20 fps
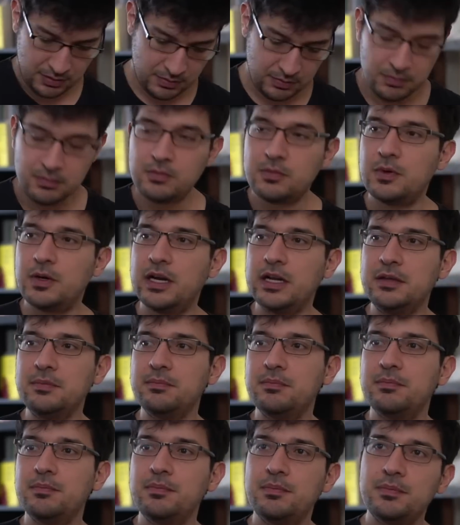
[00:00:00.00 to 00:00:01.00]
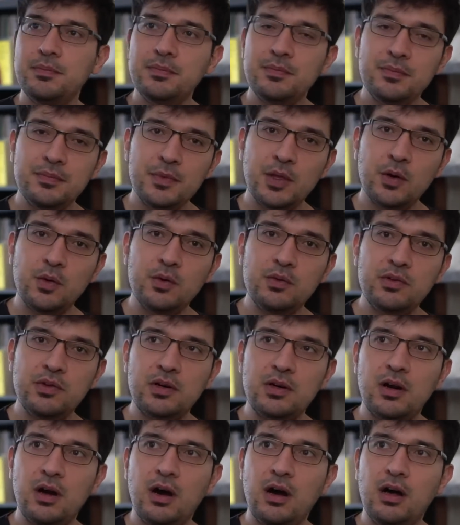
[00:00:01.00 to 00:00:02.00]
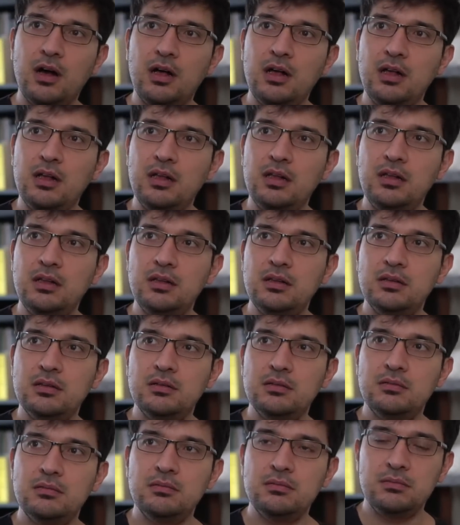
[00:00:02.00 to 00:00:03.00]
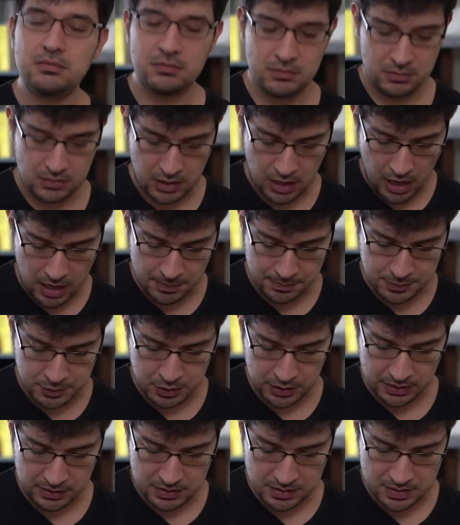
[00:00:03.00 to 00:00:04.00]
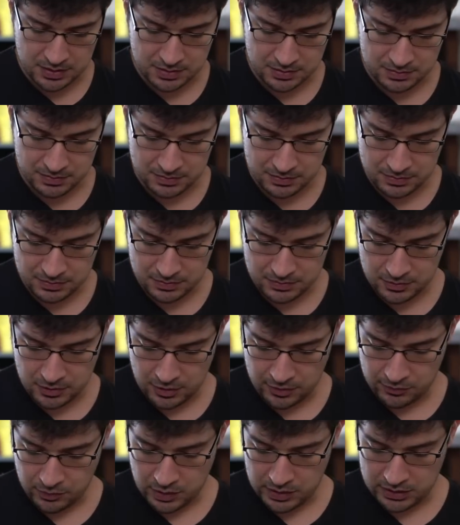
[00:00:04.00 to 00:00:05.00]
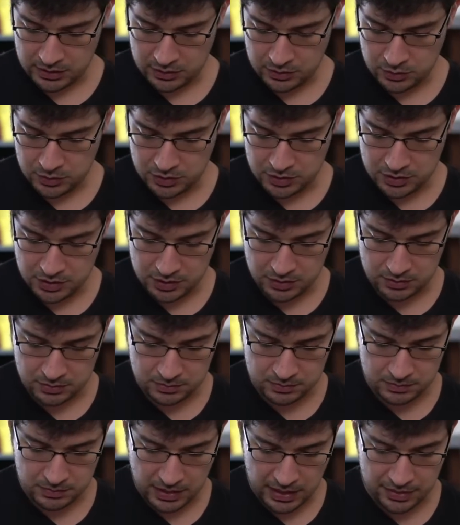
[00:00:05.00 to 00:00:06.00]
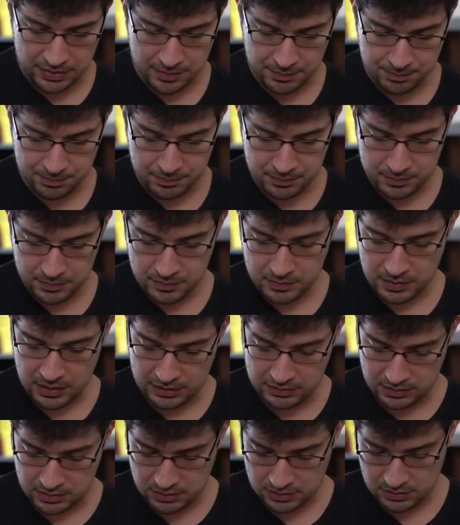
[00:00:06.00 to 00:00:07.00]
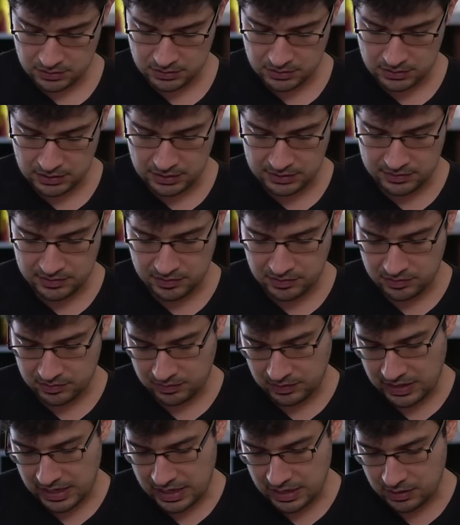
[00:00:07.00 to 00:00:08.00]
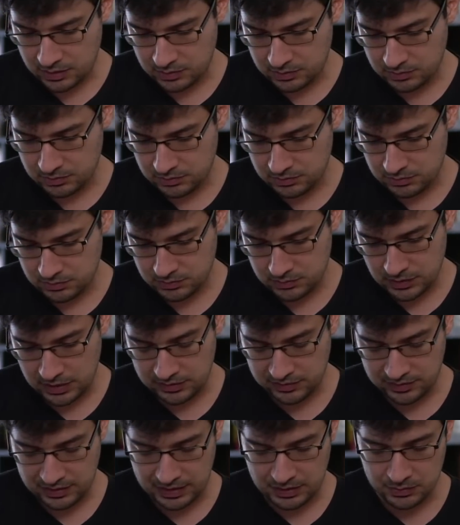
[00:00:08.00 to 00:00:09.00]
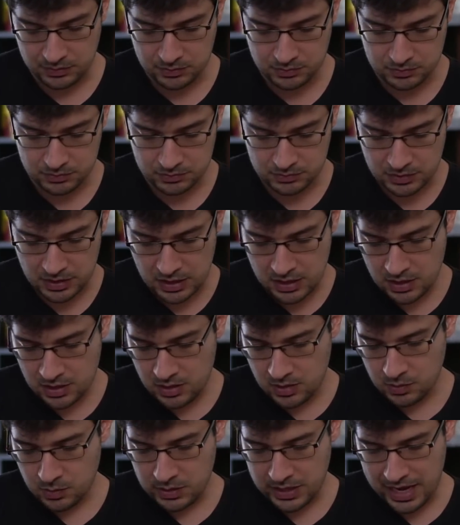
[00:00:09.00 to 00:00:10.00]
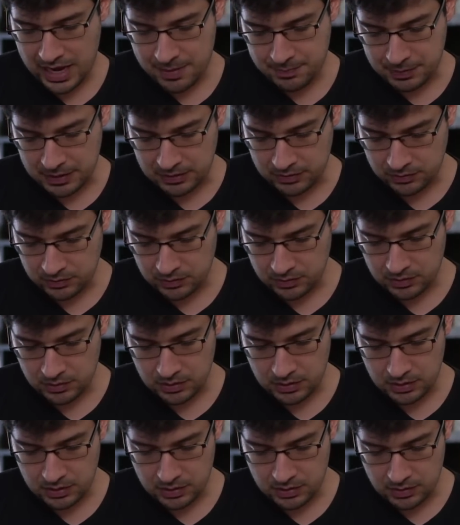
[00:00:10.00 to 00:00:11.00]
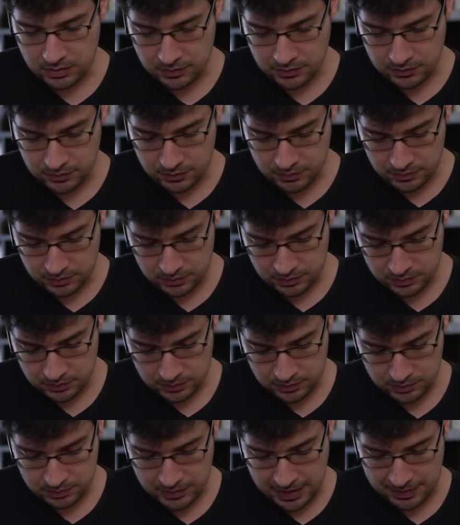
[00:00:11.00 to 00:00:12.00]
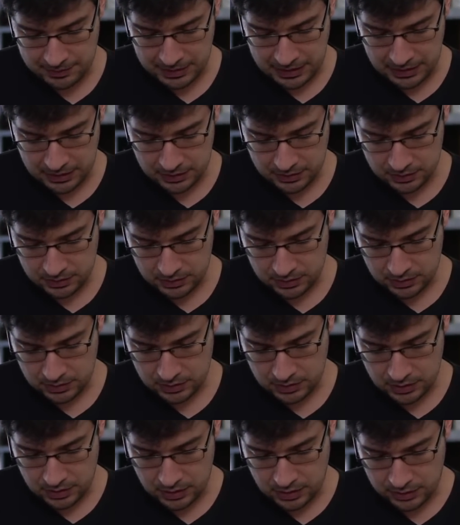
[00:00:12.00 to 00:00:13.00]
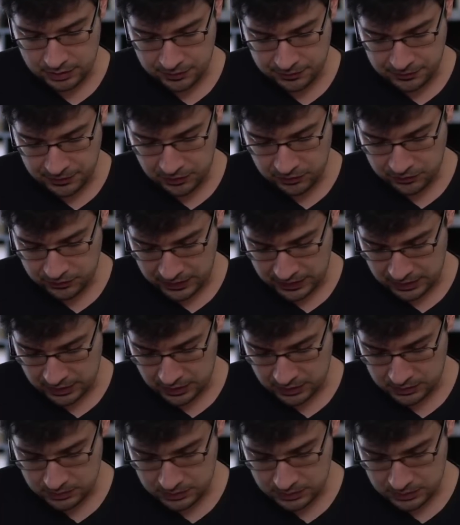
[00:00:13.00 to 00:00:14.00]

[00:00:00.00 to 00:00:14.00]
right? Those are all options of what you should do. And let's count. Let's see what happens. Maybe on the first video,